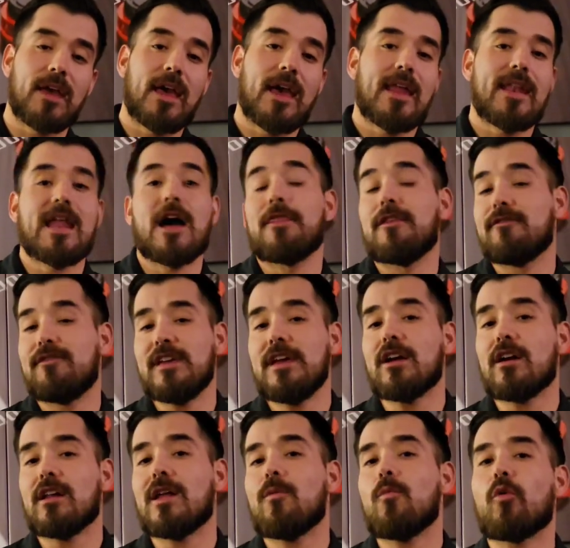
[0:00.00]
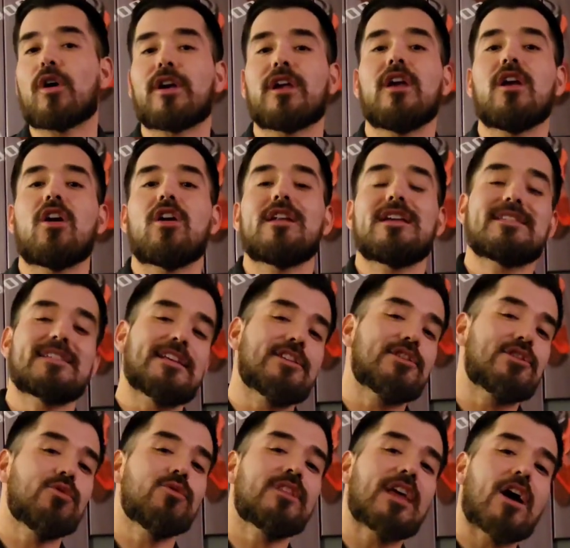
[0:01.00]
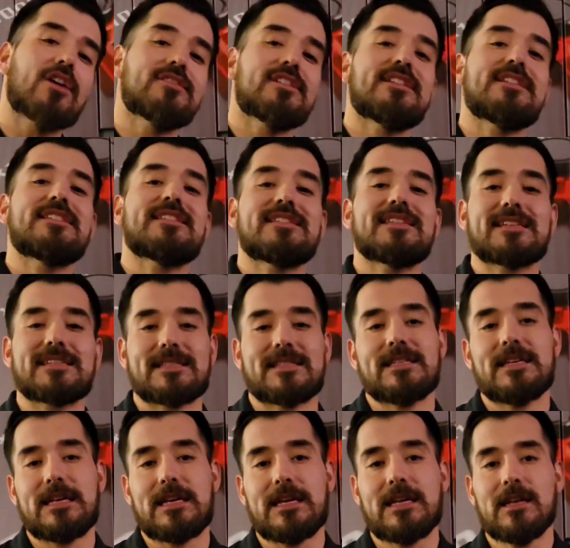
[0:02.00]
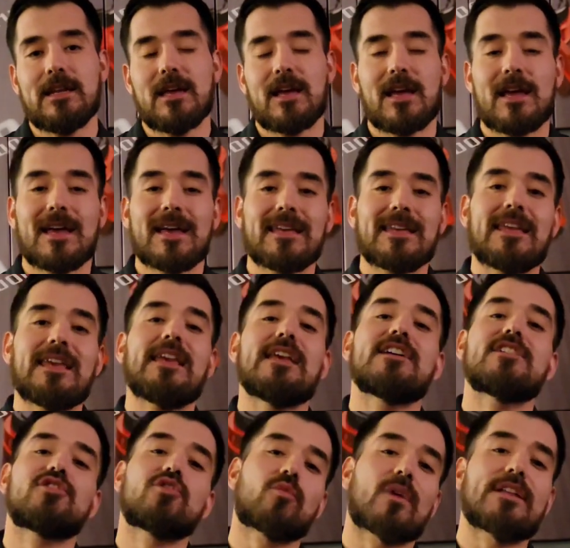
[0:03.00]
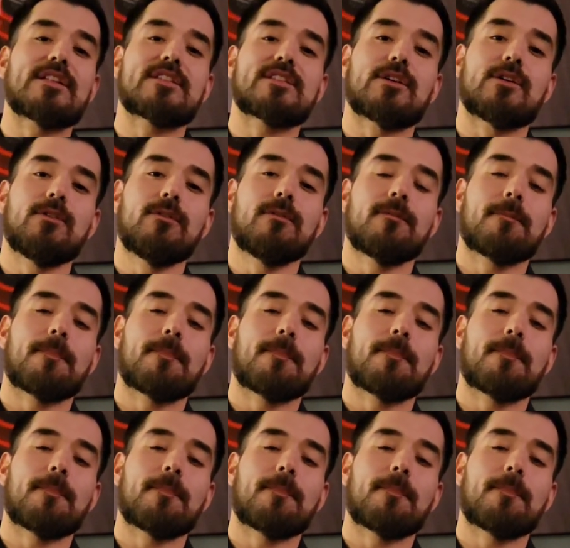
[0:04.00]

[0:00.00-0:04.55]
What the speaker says: Now, the vehicle I'm working on is a 2016 Kia Sorento.